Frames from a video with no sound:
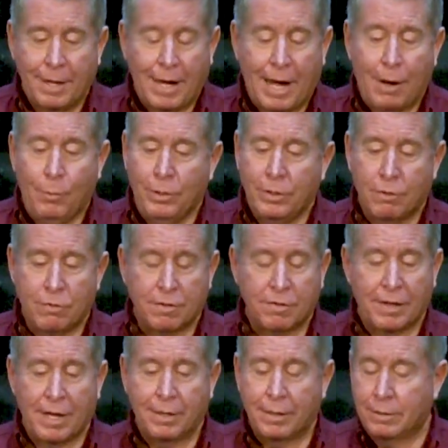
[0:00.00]
I witnessed
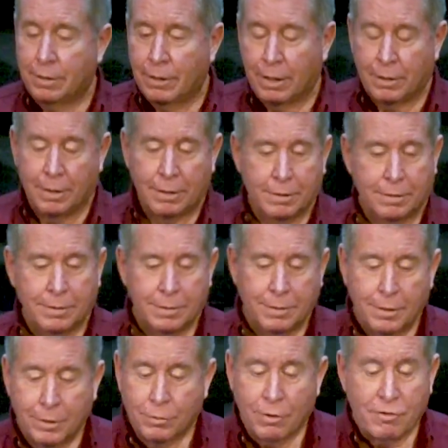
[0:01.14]
that
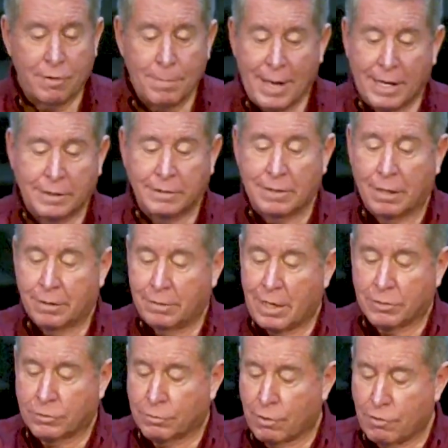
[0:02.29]
Christy McIntyre,
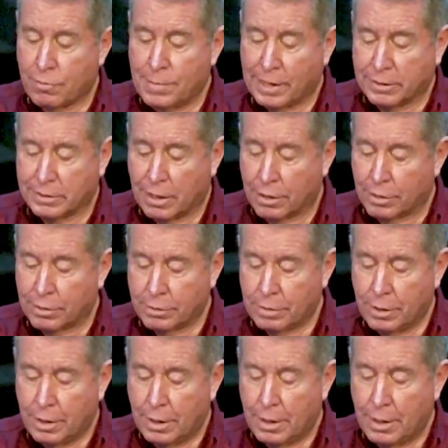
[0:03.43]
Dr. Christy McIntyre,
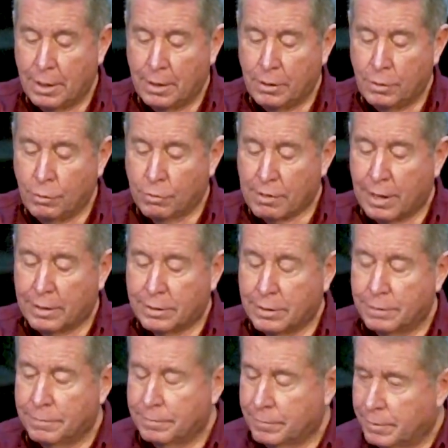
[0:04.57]
who's at
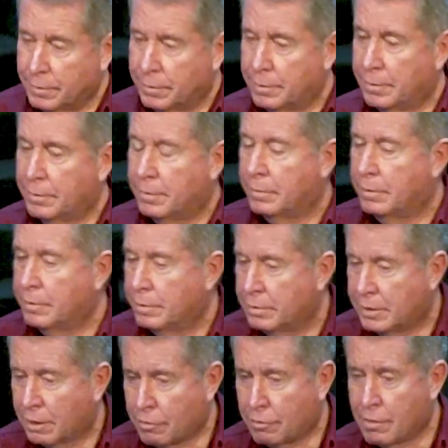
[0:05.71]

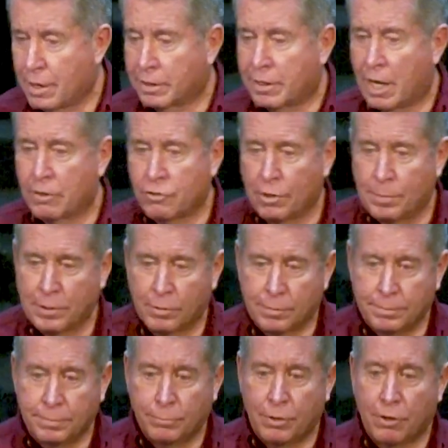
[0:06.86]
Texas Oncology up here
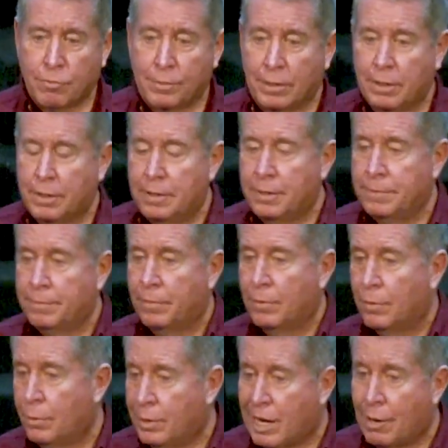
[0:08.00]
at Presby.
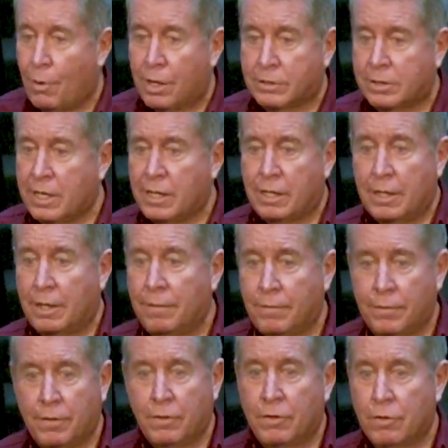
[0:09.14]
When I walked in,
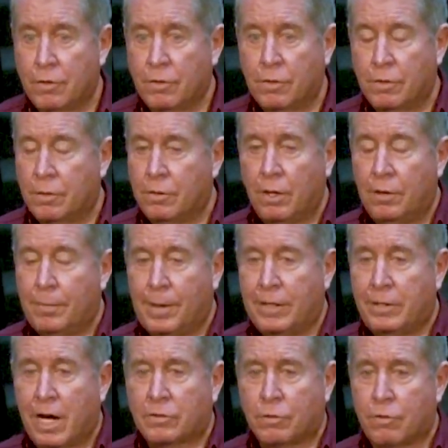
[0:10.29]
you know, my
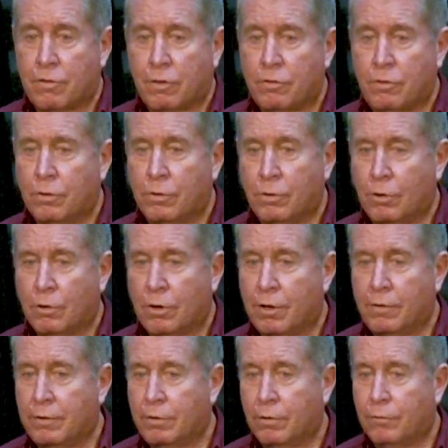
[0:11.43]
doctor said, you're, you're,
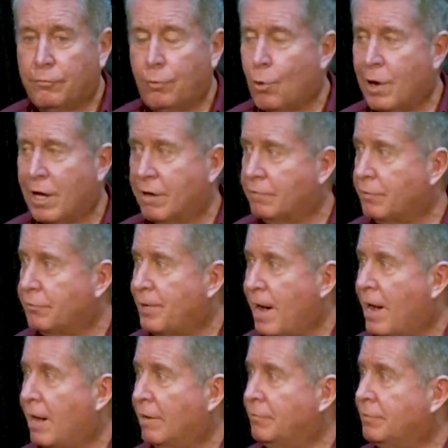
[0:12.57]
a, you're a four out of a
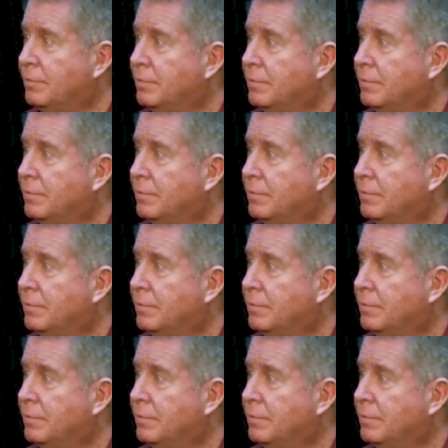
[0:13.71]
five.